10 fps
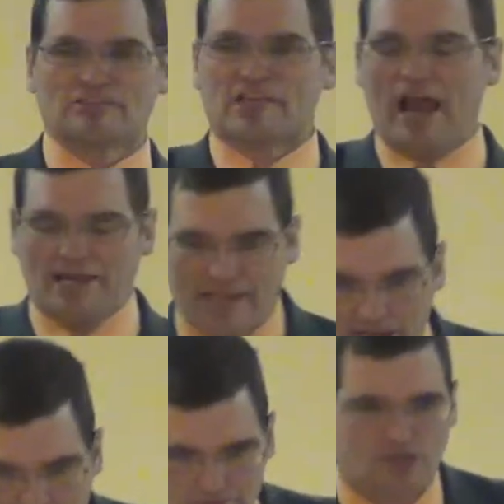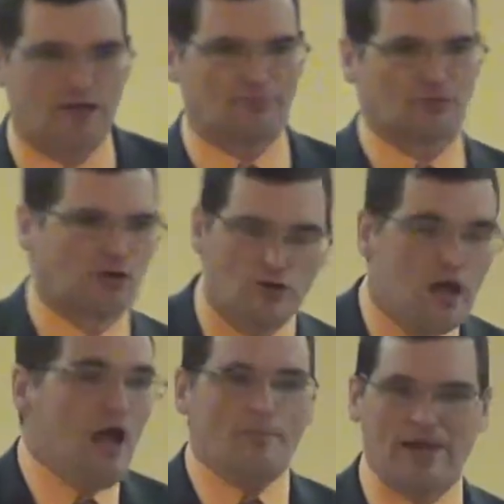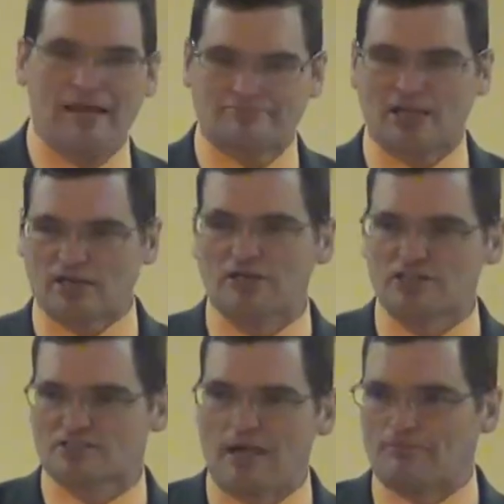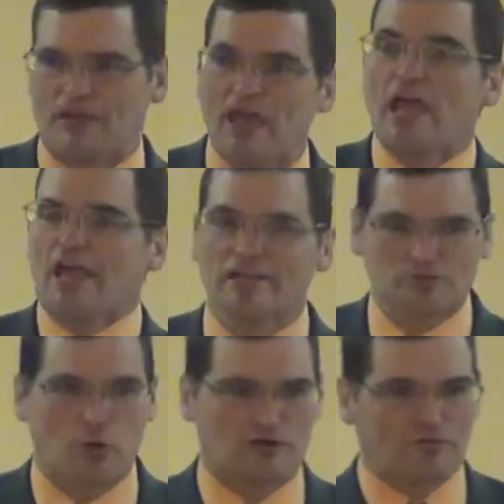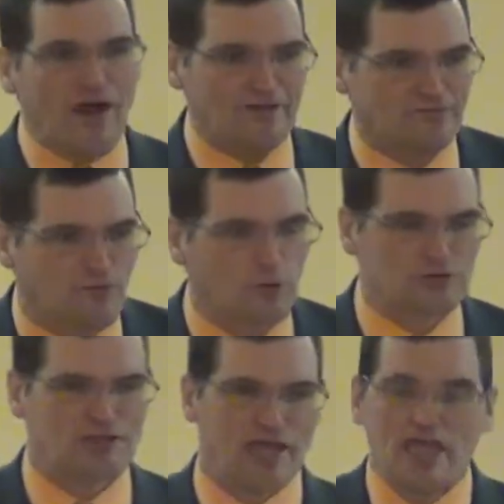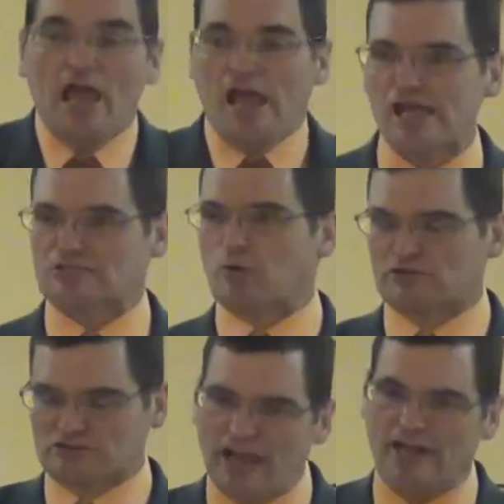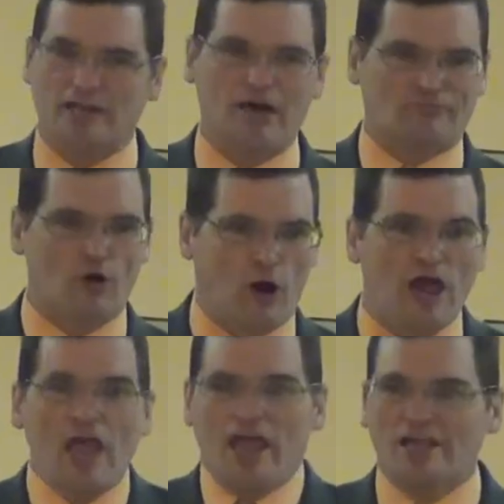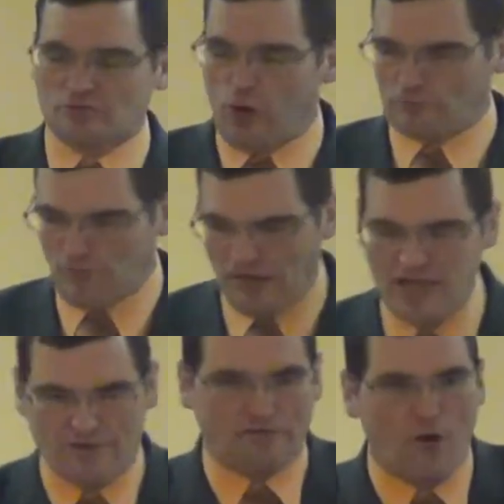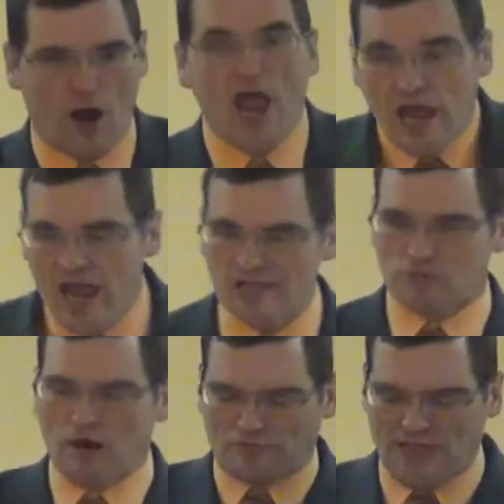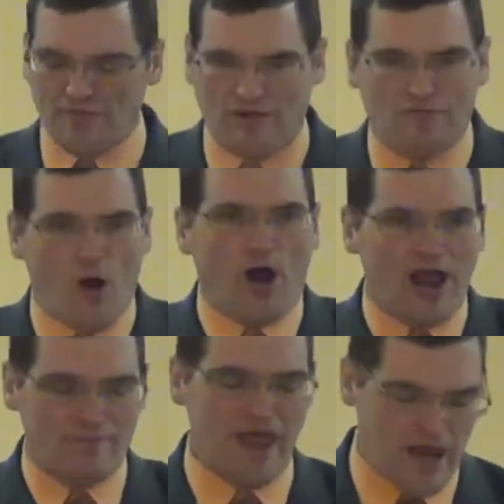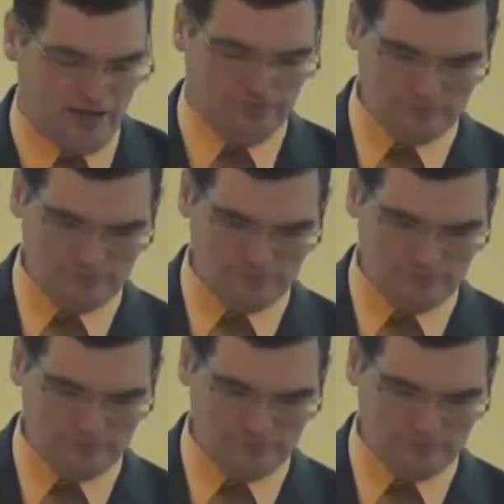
said I cannot come through. But I'm telling you something. It's worth fighting for today. It's worth standing up for. It's worth believing for. It's worth living for. Amen.